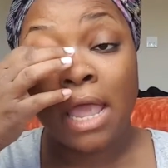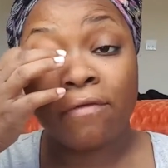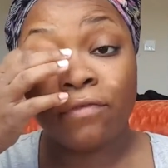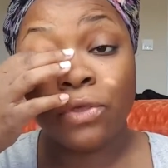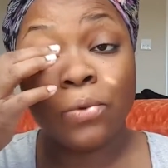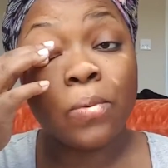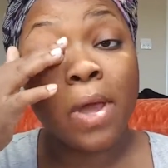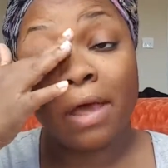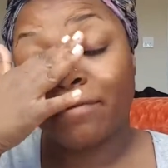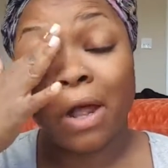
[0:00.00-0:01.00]
If
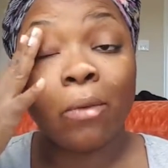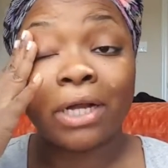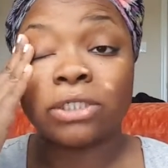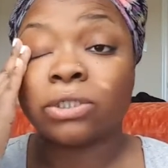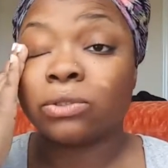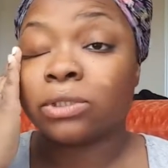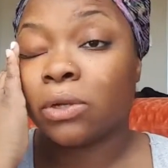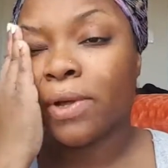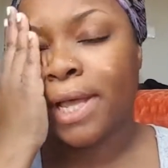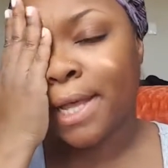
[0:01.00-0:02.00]
you have not watched
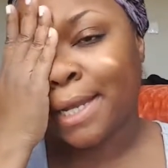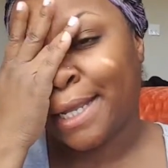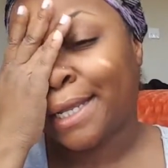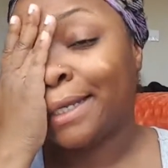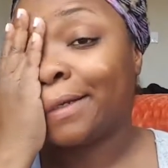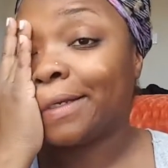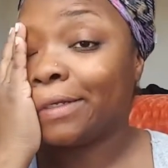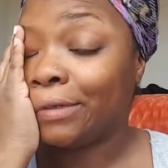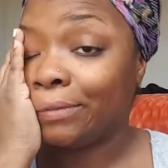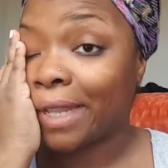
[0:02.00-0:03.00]
those, go ahead and
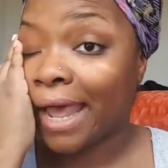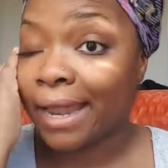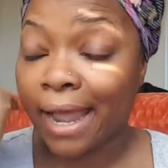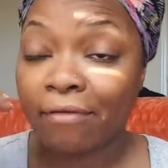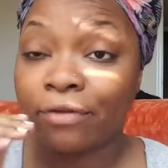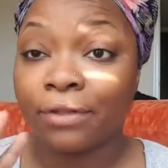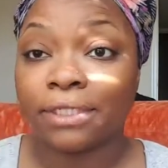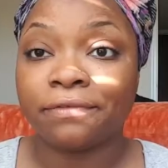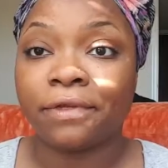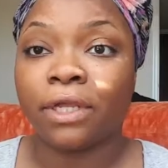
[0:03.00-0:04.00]
do that after
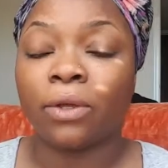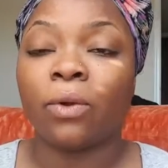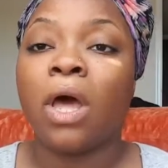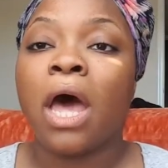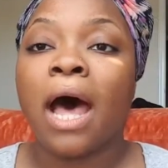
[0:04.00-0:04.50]
this video.